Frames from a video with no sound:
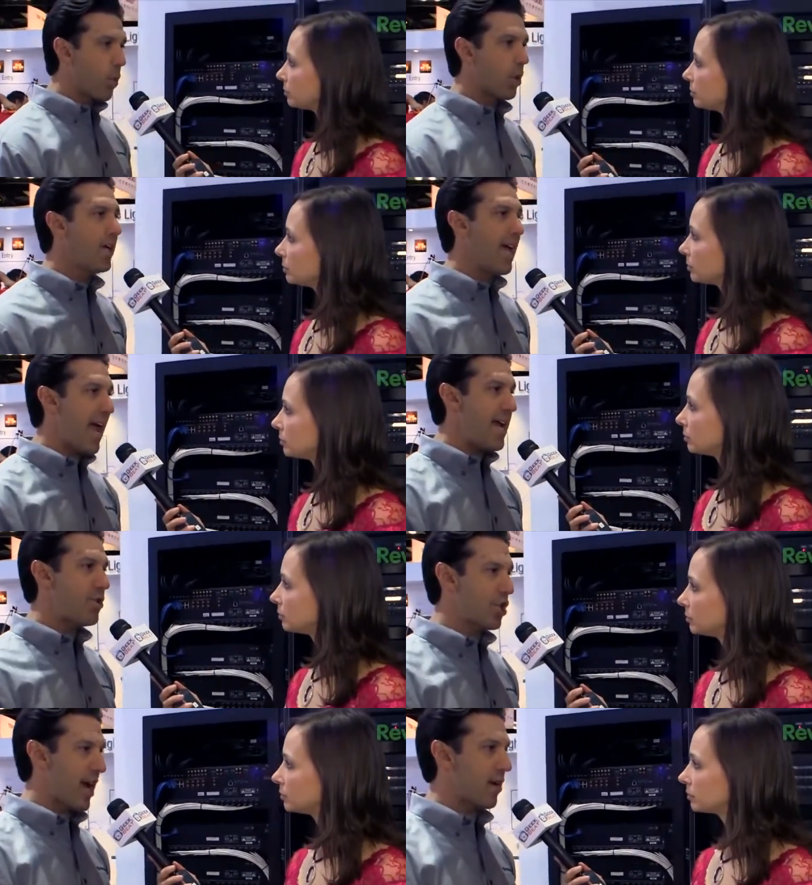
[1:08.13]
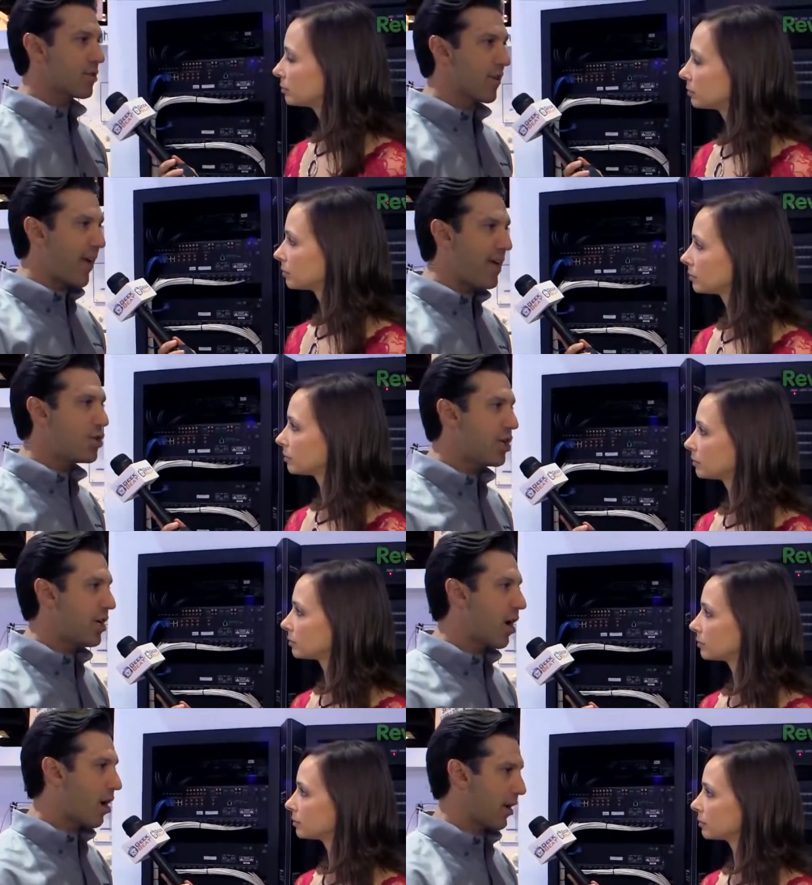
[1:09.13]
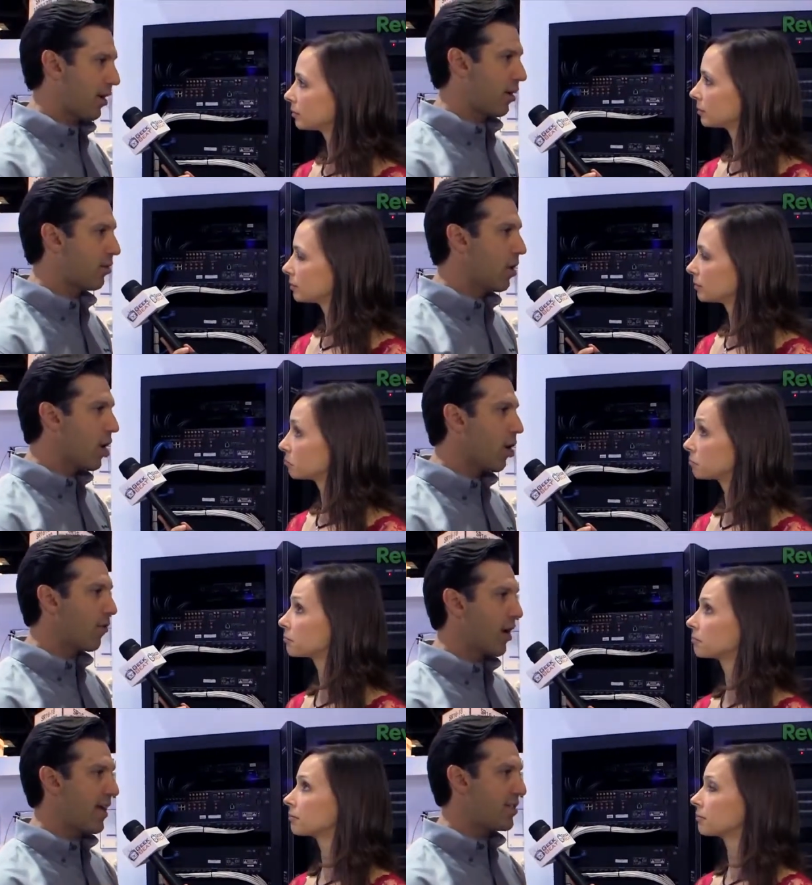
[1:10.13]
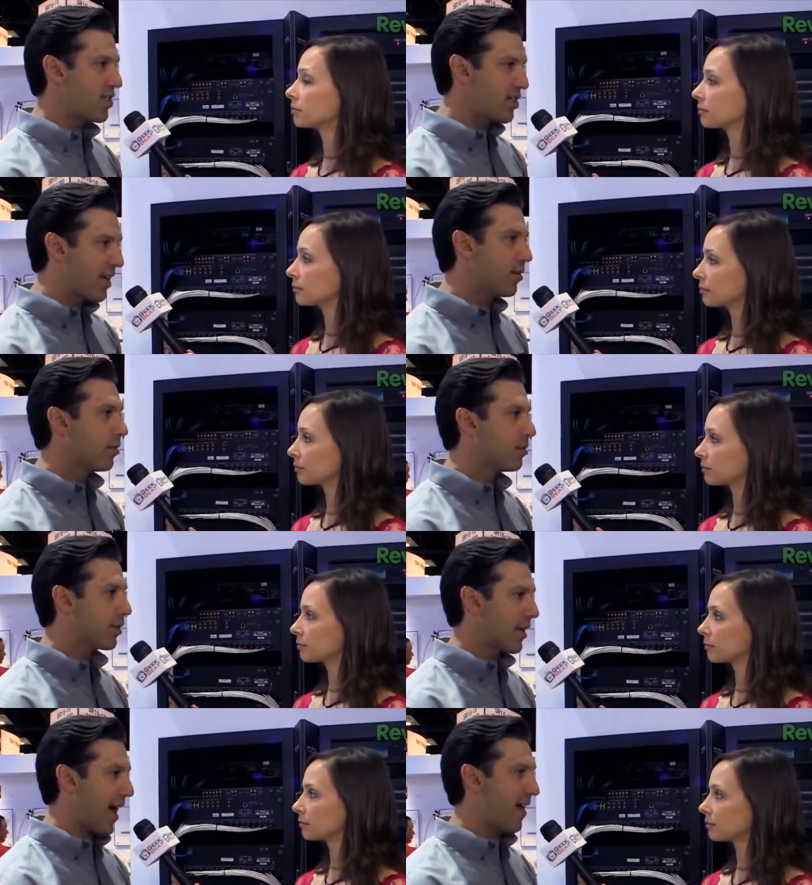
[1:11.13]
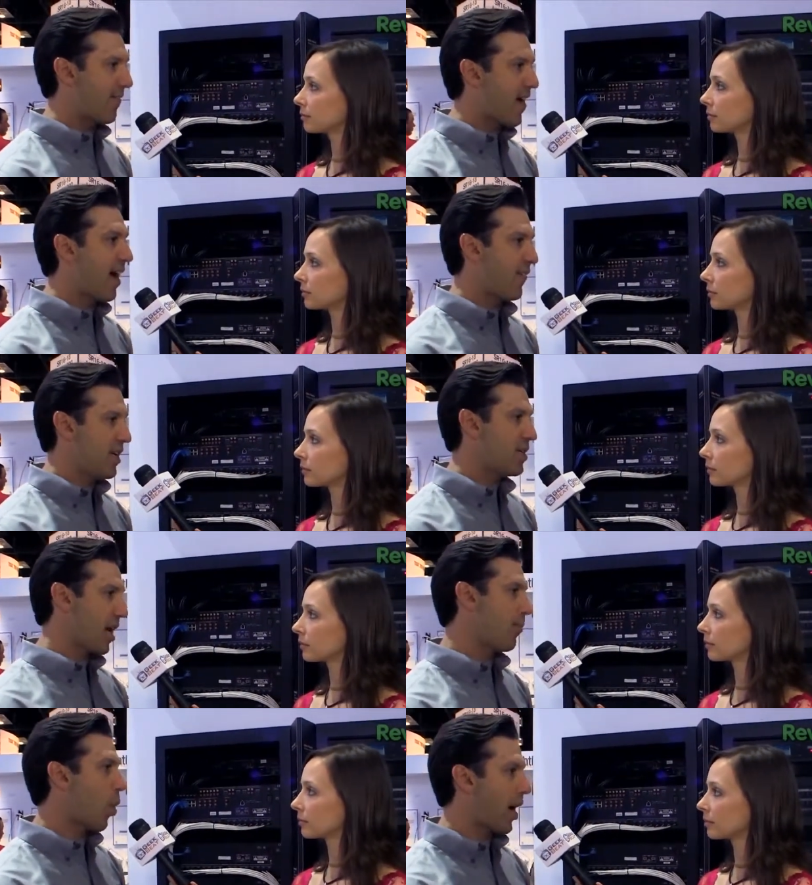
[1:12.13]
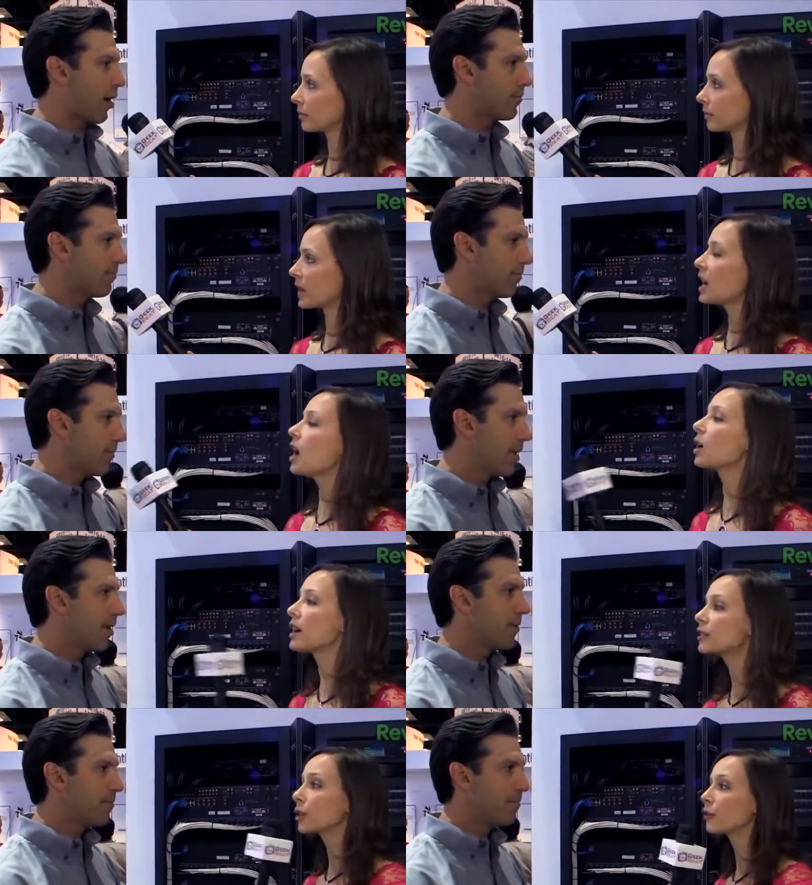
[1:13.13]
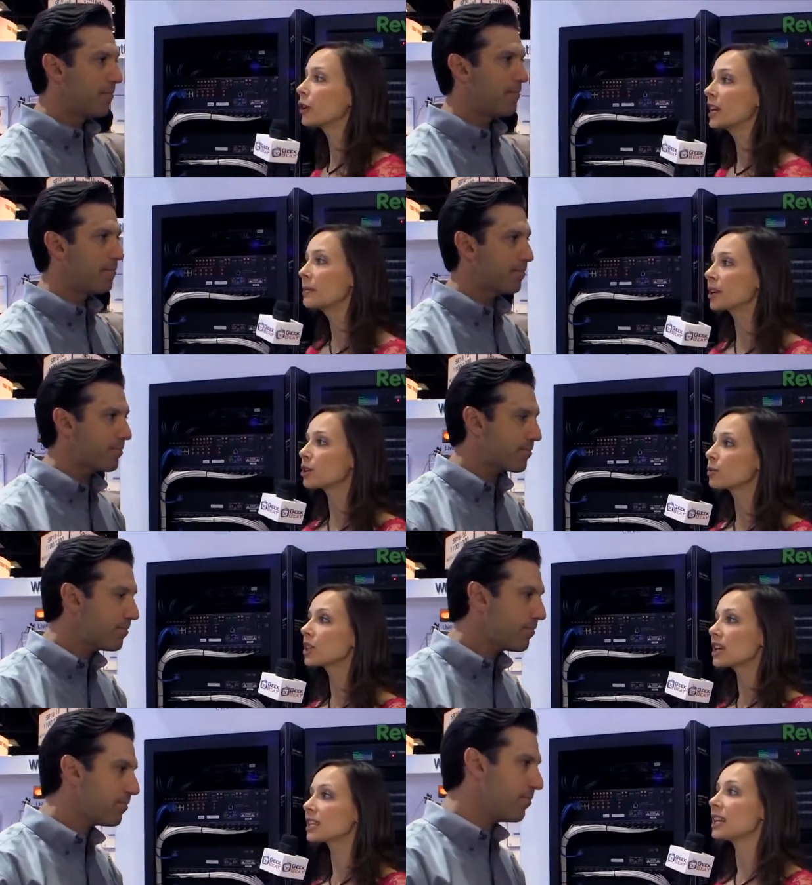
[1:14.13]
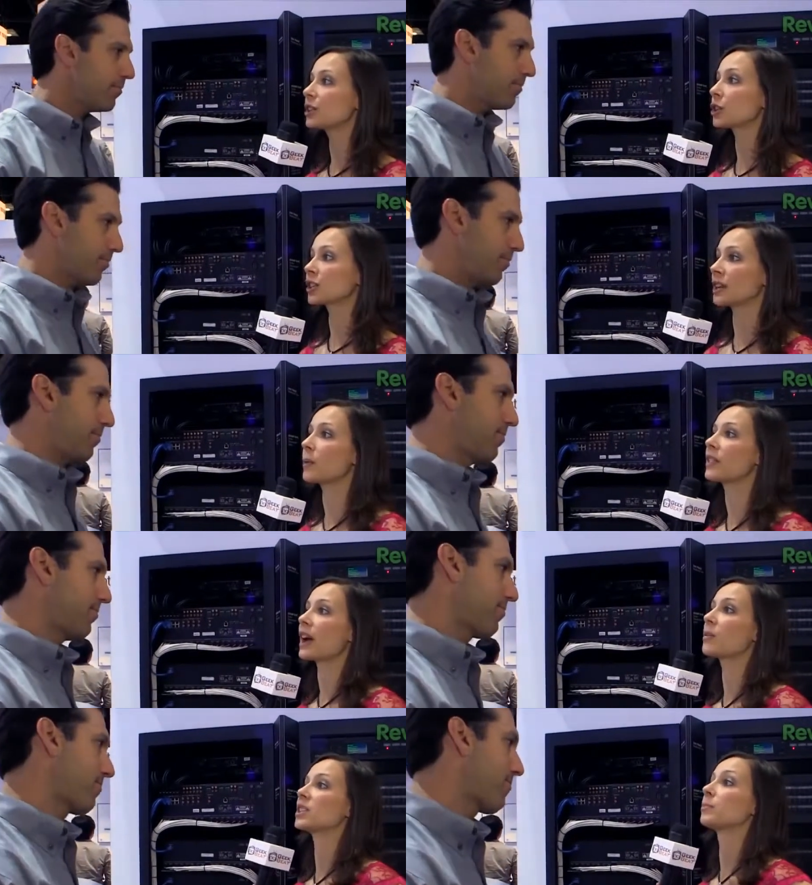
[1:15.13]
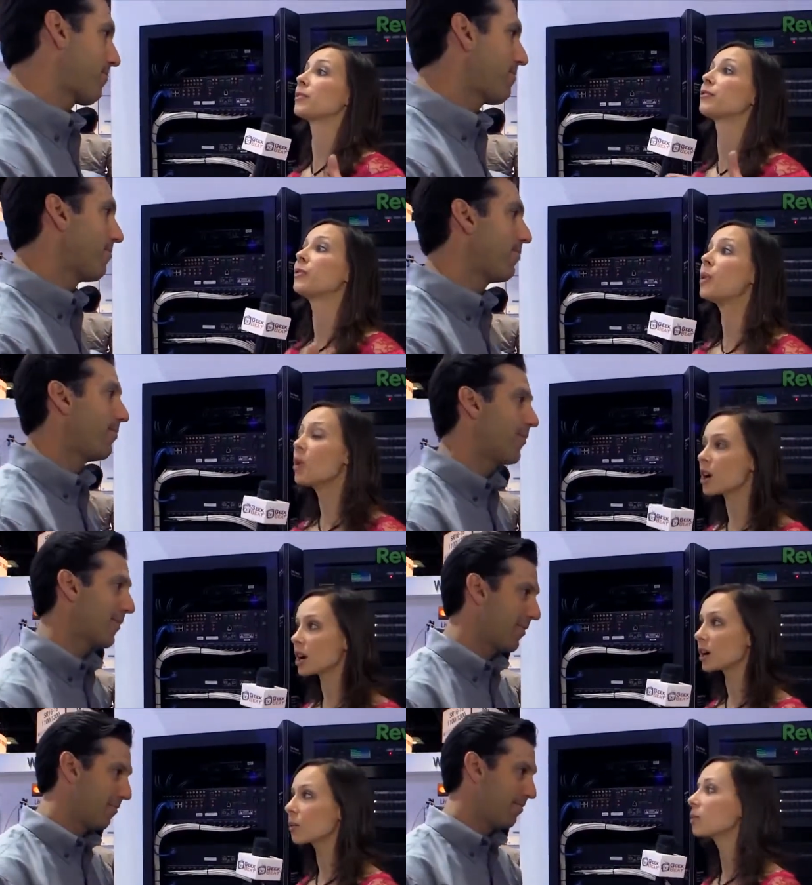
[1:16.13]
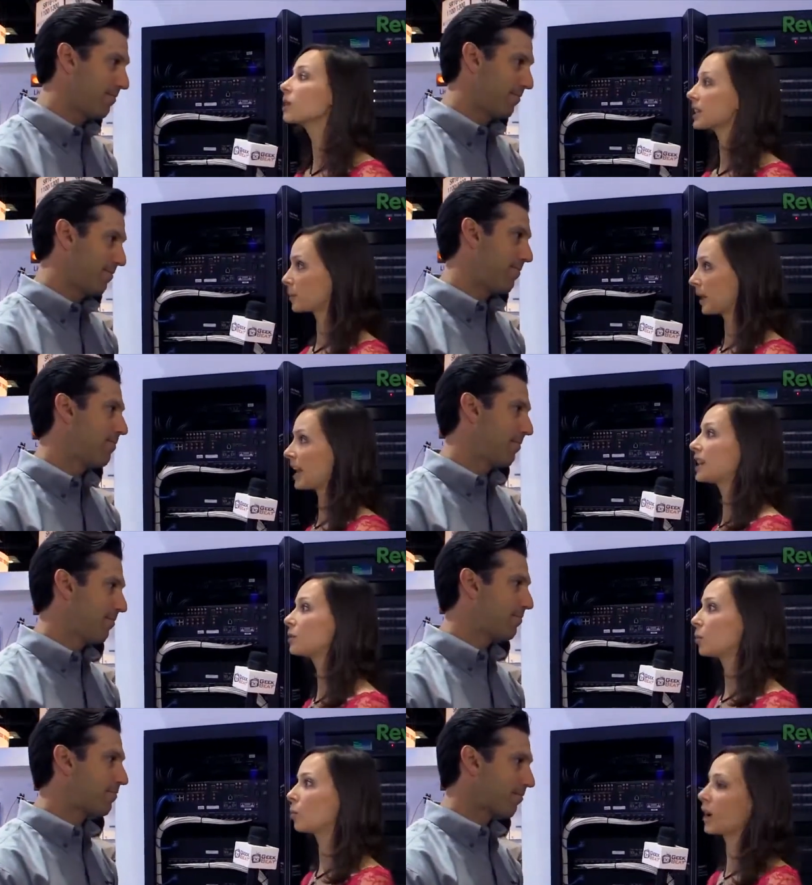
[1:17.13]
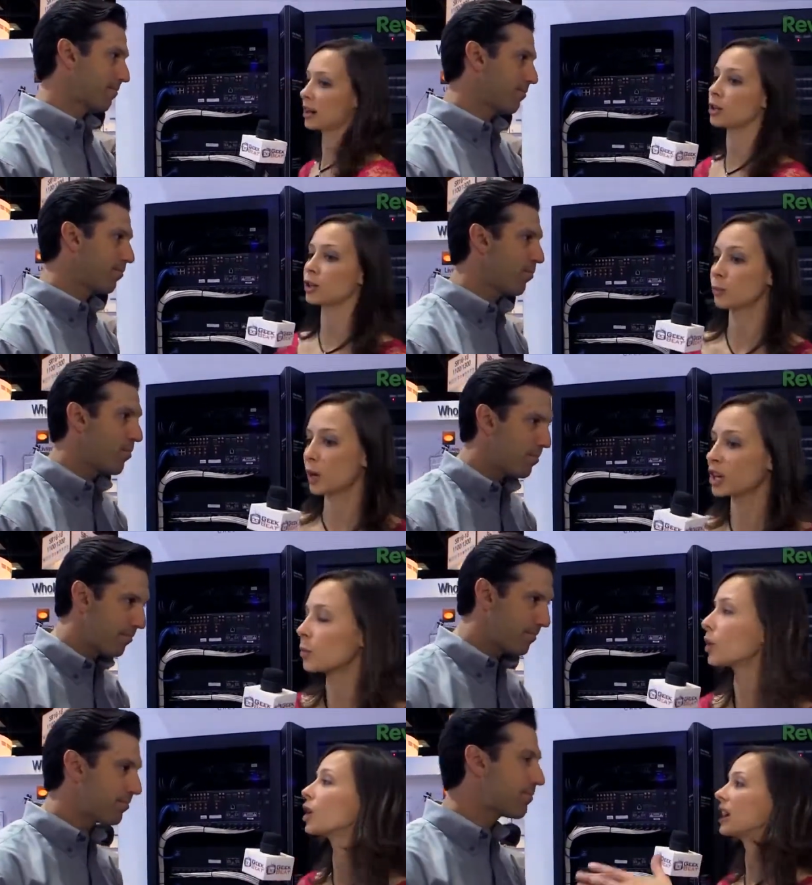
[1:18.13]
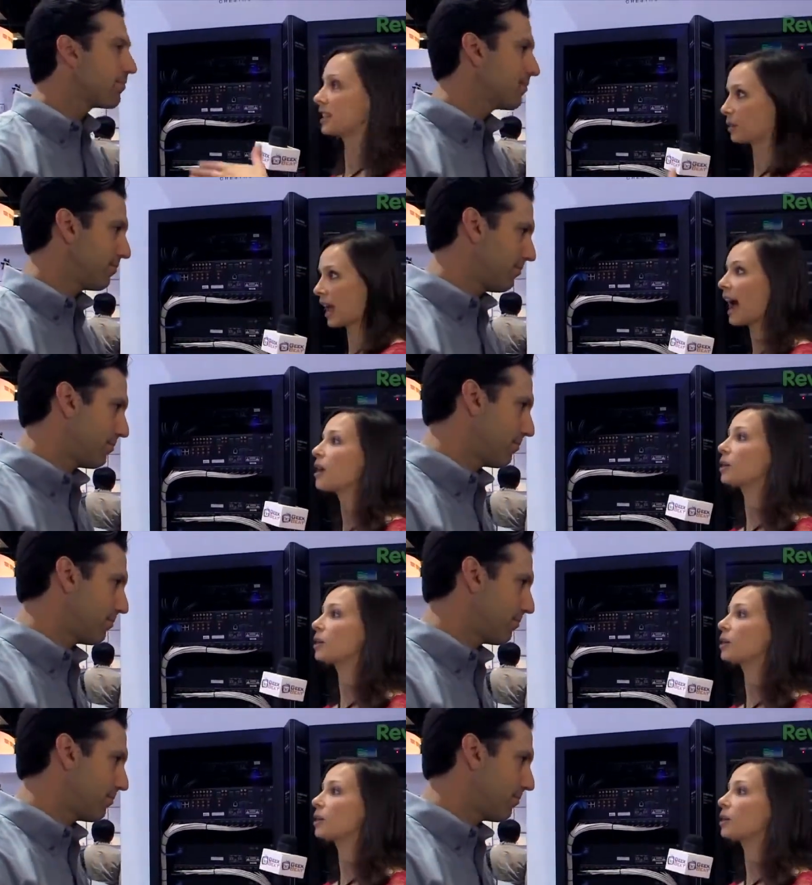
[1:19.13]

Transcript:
Speaker 1: forty-eight channels of H D audio over a single Cat five E type wire.
Speaker 2: Okay, so for anybody who doesn't understand what that was before, explain where where you were and then how